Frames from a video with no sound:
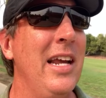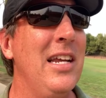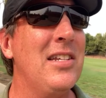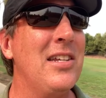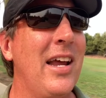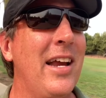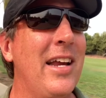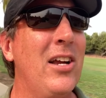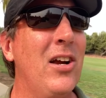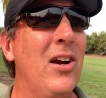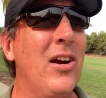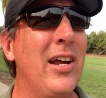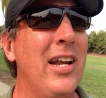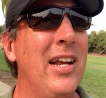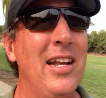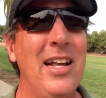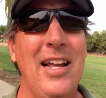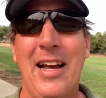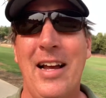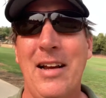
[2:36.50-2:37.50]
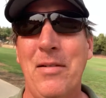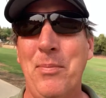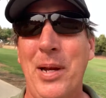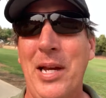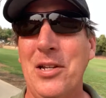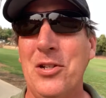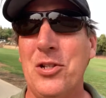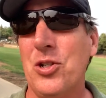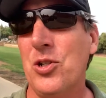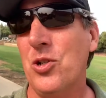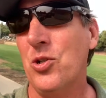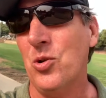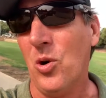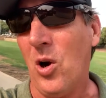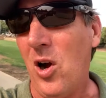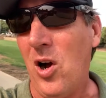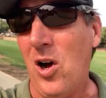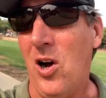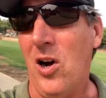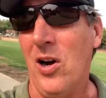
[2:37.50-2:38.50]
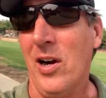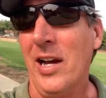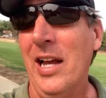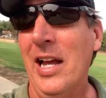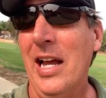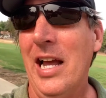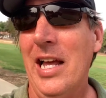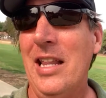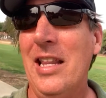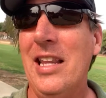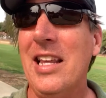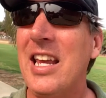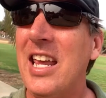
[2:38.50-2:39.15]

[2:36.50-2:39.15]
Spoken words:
he's like, "you're going to not be as strong. And then the